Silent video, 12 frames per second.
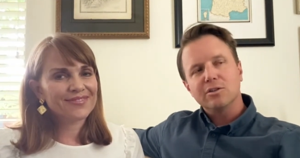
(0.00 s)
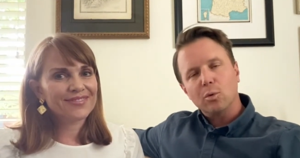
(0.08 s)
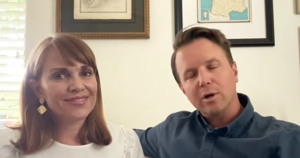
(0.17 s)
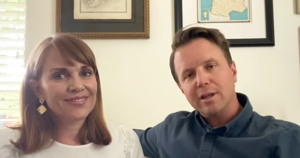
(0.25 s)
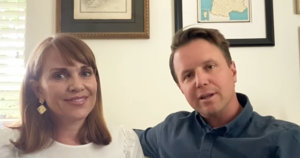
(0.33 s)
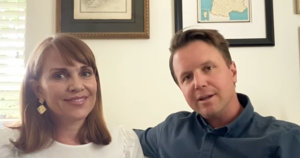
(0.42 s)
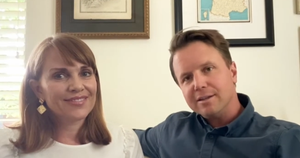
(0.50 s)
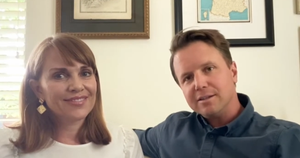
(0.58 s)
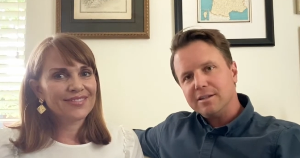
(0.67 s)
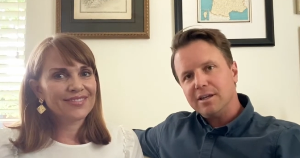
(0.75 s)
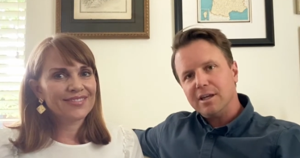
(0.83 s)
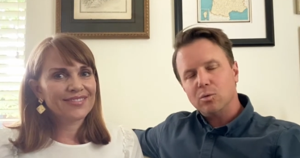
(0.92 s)
Speaker 1: twenty
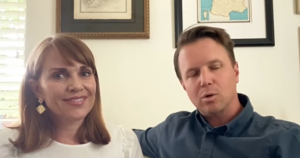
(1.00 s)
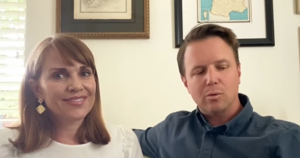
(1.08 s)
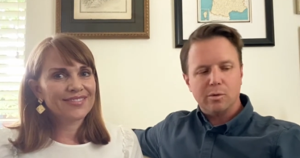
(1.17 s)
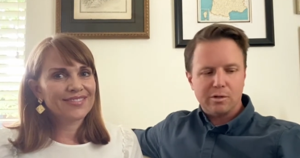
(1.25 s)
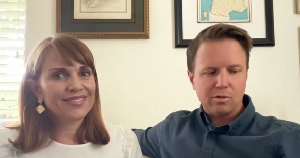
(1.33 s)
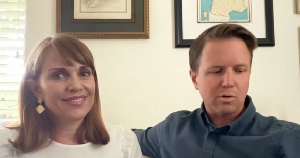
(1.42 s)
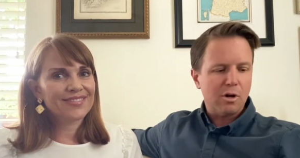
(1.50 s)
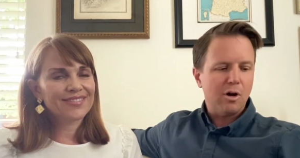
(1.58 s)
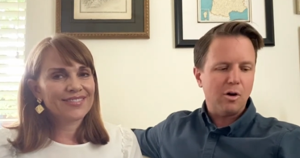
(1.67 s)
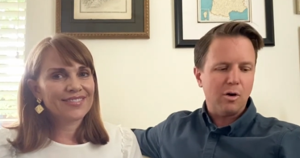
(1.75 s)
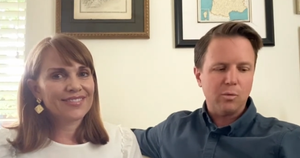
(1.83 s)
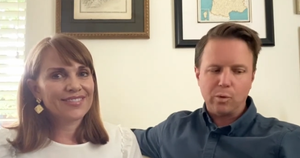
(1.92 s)
nineteen where we'd
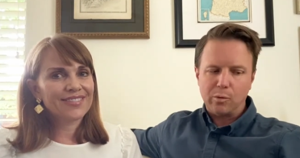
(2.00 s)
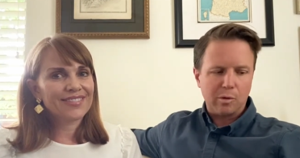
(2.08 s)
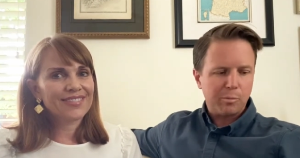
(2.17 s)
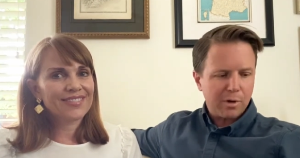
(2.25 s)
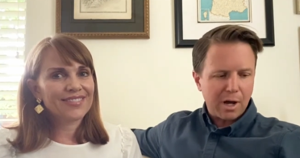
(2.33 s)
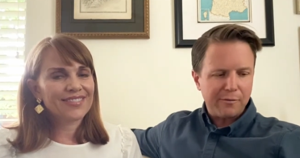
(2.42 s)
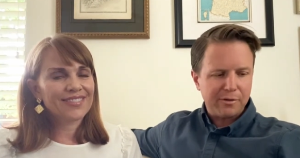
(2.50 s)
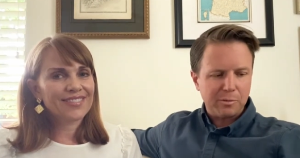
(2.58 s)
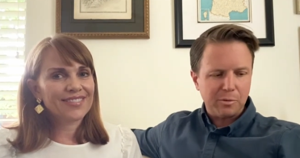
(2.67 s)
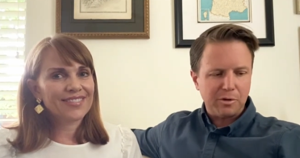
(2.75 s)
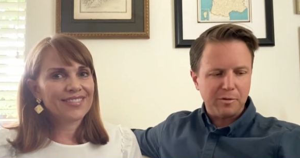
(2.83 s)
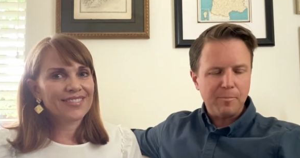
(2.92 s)
grown. We were
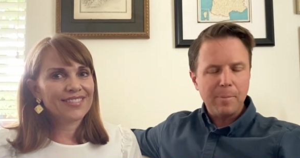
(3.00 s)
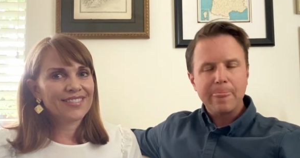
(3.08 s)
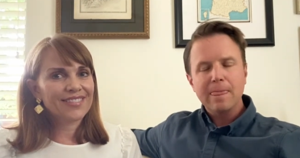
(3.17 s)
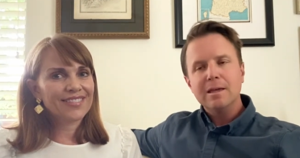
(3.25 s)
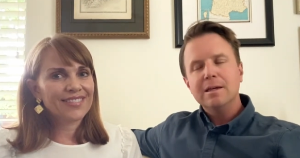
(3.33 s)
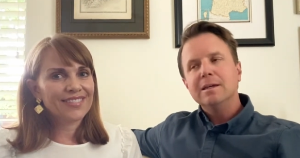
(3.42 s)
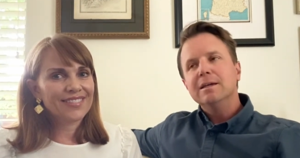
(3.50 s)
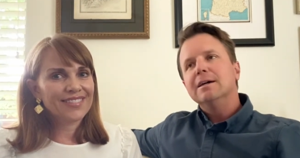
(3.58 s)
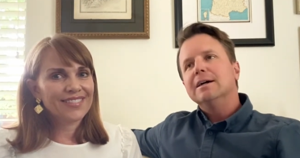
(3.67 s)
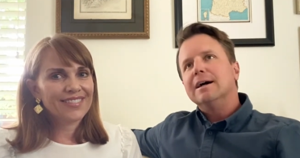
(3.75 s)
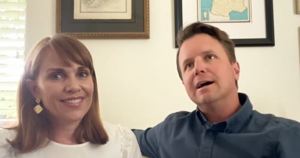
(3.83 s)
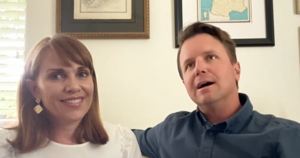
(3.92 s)
profitable.
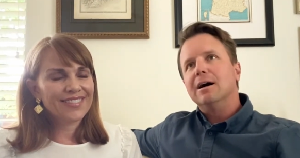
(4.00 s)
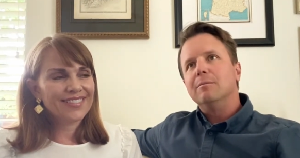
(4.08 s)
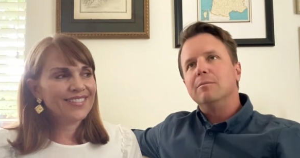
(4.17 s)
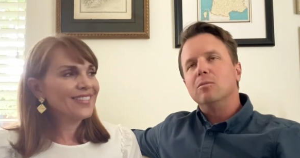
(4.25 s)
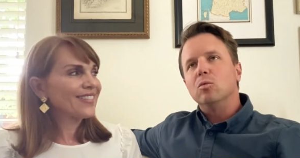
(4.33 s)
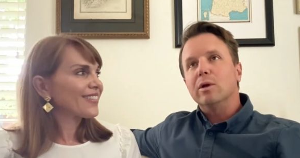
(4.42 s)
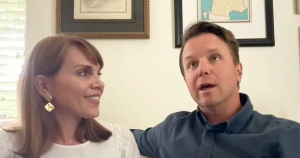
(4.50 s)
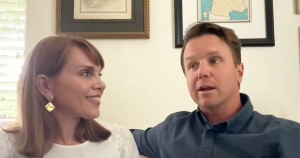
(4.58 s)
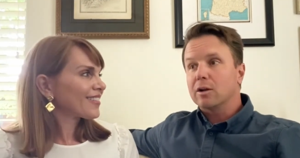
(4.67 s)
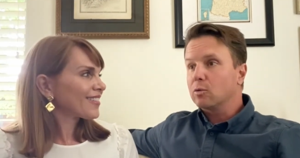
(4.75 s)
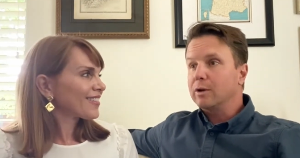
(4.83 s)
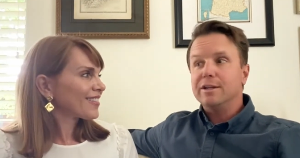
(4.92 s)
Um, we
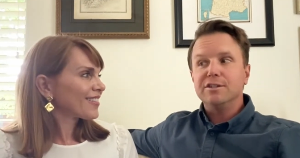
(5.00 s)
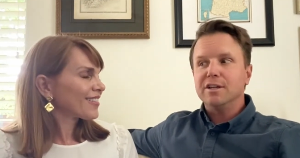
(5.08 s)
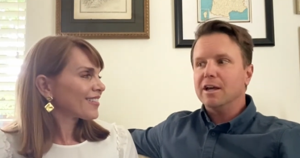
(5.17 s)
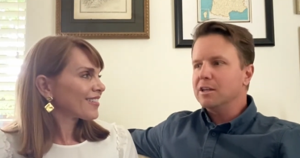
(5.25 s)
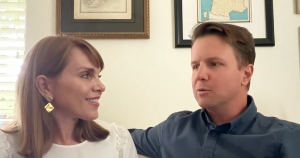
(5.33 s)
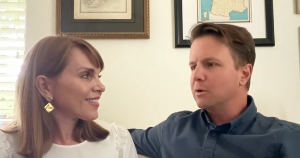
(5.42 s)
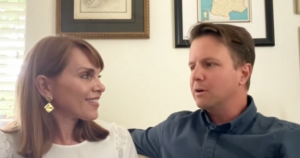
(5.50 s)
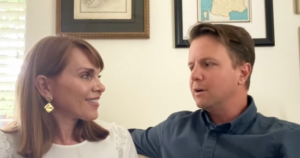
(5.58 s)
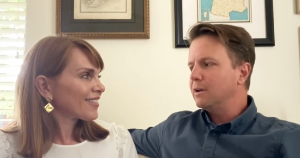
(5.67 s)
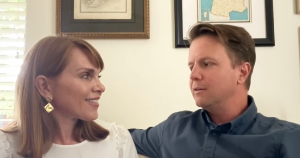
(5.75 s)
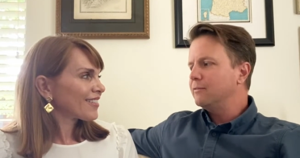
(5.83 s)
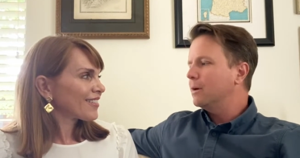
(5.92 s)
had a great
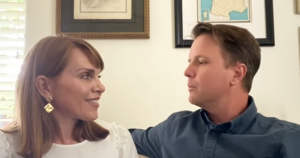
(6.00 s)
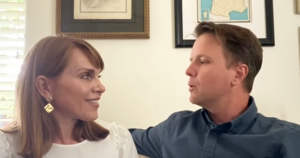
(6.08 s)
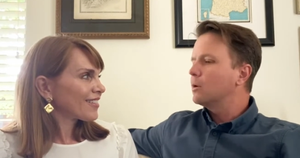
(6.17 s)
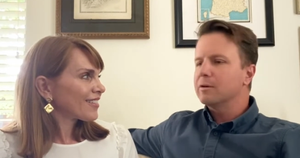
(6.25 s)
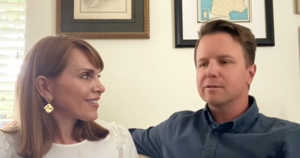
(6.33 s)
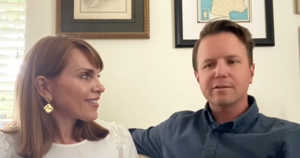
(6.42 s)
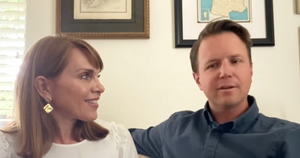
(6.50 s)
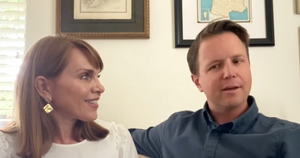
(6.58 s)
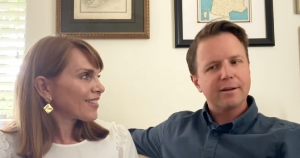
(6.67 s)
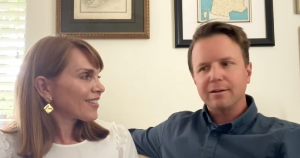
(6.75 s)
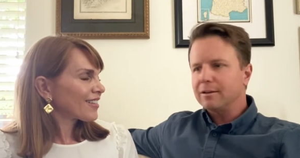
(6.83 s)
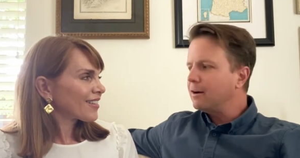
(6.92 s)
January. February was
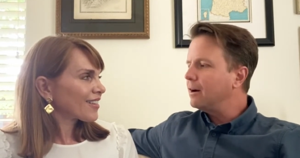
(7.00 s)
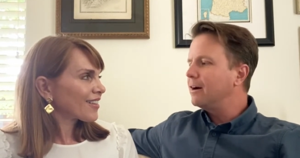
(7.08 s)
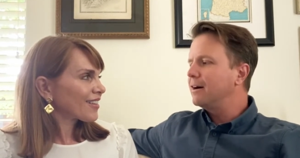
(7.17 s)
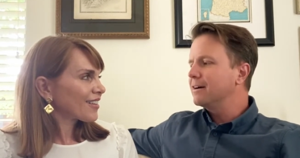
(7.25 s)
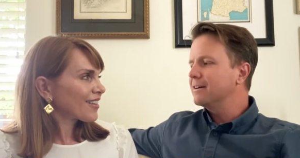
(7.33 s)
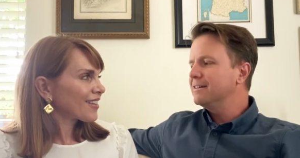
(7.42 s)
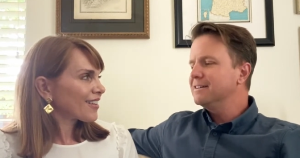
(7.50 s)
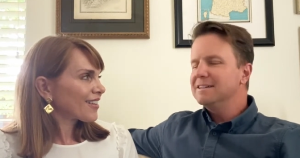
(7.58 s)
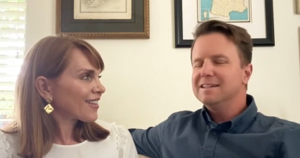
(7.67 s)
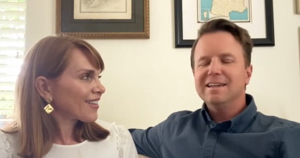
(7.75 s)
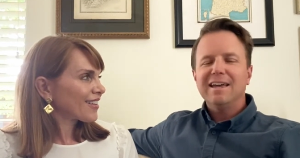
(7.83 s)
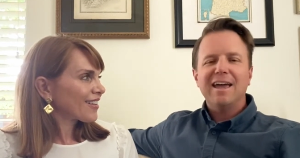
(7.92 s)
kicking along.
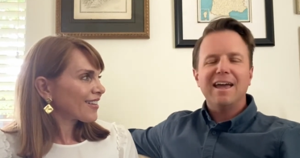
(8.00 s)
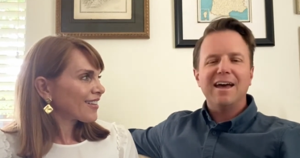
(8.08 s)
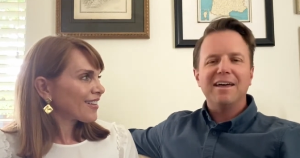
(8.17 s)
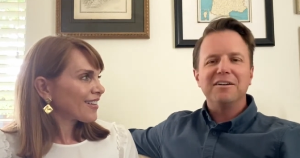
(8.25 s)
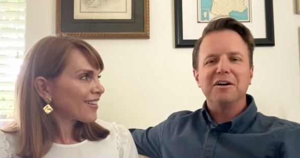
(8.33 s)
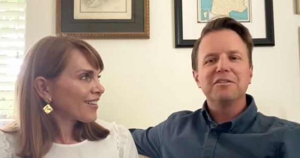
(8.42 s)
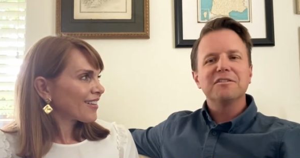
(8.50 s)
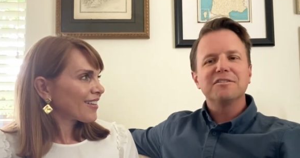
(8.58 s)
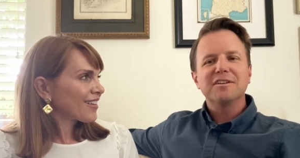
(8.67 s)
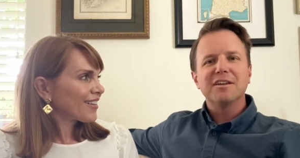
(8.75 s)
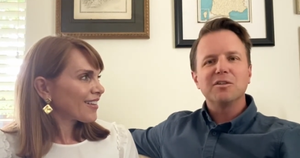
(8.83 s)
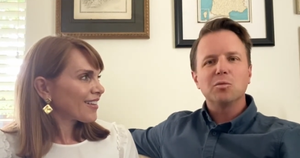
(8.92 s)
And all of a
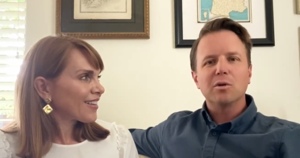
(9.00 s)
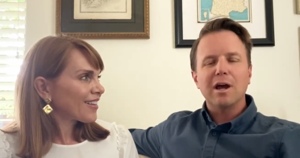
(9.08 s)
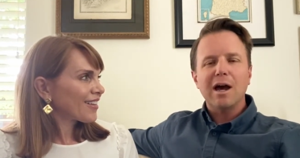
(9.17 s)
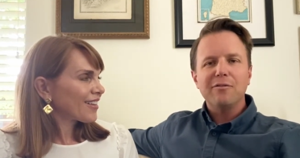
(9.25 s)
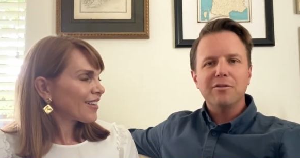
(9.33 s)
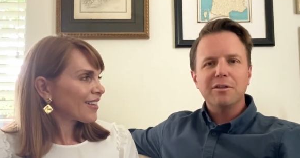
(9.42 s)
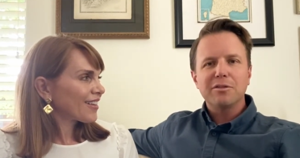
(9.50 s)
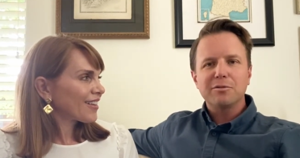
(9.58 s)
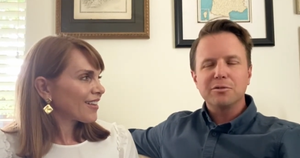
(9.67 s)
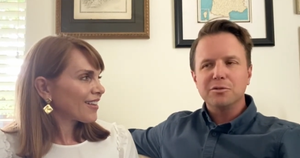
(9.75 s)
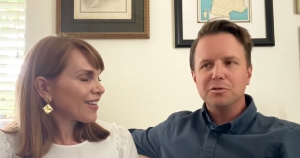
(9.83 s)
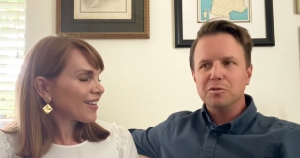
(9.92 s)
sudden, we're halfway
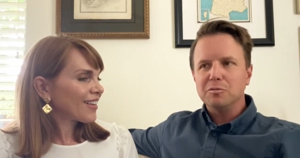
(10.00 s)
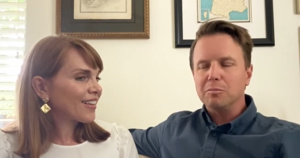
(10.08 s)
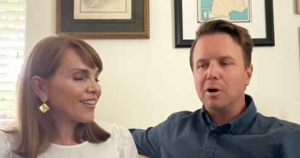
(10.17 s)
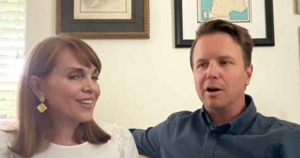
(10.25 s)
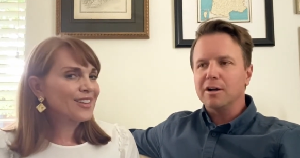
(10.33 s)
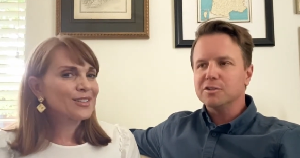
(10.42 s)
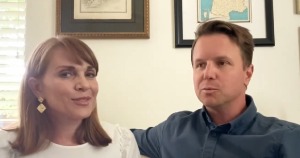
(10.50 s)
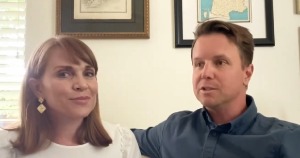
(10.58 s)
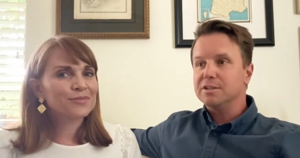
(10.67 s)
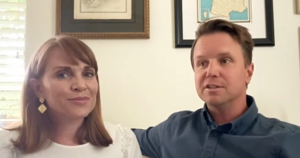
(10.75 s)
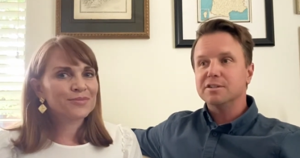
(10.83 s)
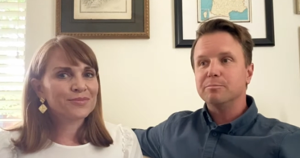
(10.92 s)
through March.
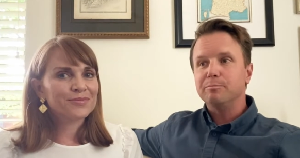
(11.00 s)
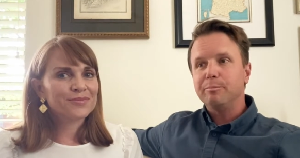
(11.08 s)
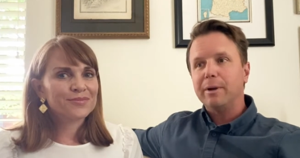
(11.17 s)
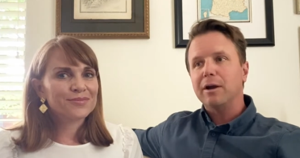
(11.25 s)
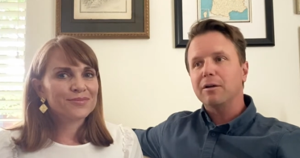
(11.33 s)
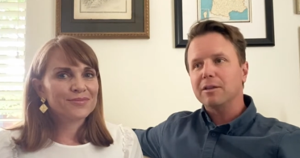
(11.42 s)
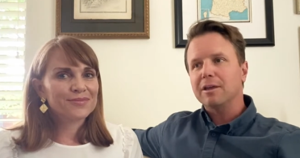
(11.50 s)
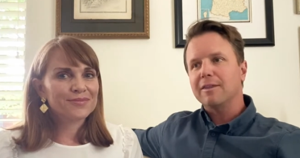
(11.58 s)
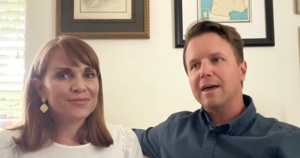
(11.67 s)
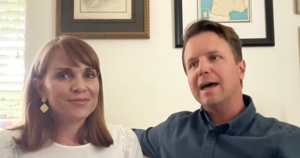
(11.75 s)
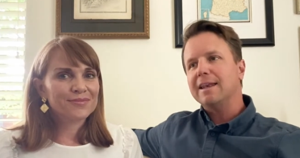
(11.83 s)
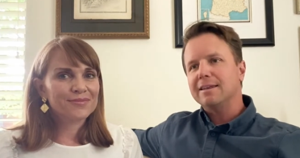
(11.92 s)
We just barely
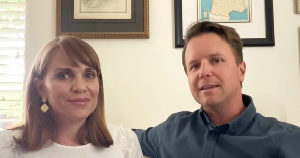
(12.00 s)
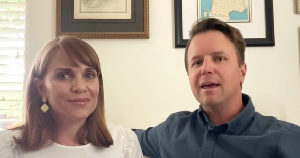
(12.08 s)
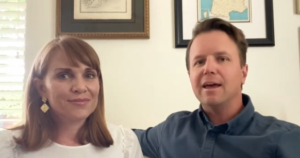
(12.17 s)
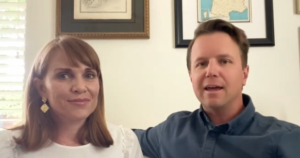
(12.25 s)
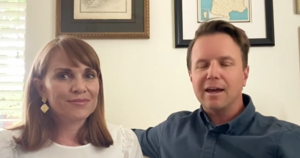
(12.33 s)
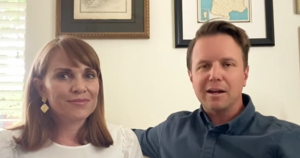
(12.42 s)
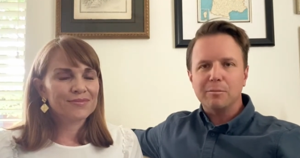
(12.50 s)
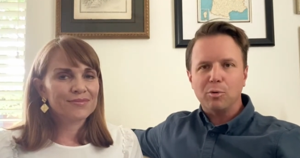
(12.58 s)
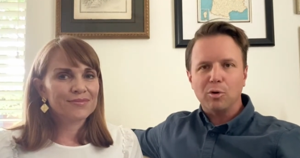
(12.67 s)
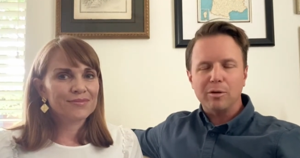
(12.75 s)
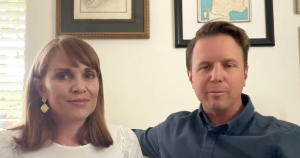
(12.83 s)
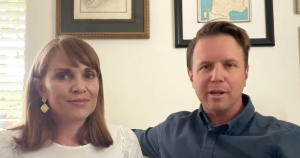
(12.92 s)
that day had a
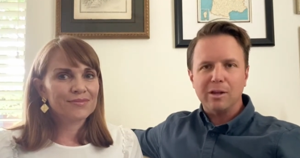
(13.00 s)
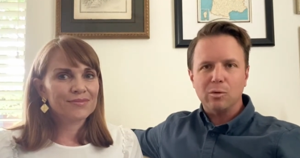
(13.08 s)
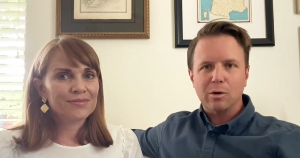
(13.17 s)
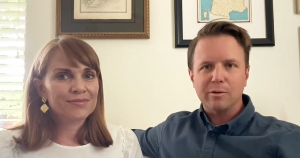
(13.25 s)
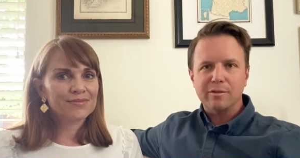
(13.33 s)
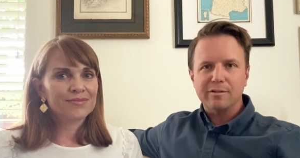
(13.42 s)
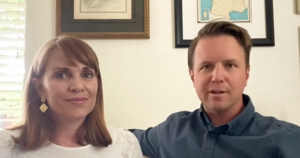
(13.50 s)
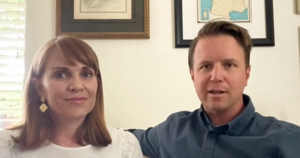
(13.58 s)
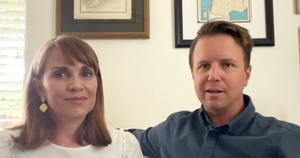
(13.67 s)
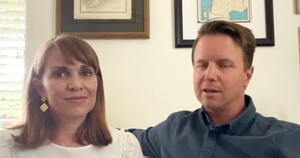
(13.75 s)
board meeting where we said,